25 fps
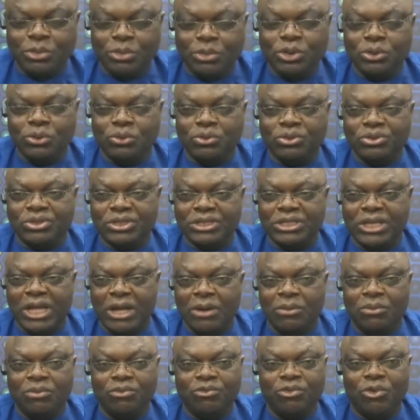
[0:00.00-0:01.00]
Somebody go
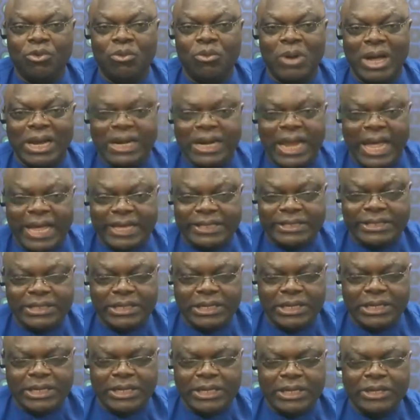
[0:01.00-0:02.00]
sit down for one
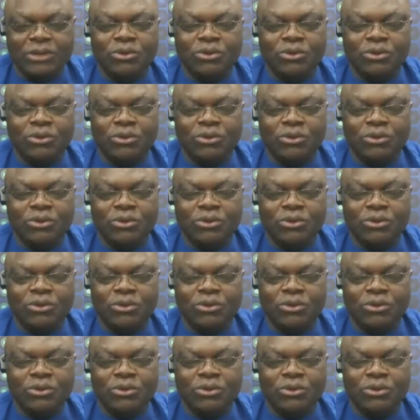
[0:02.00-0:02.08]
night.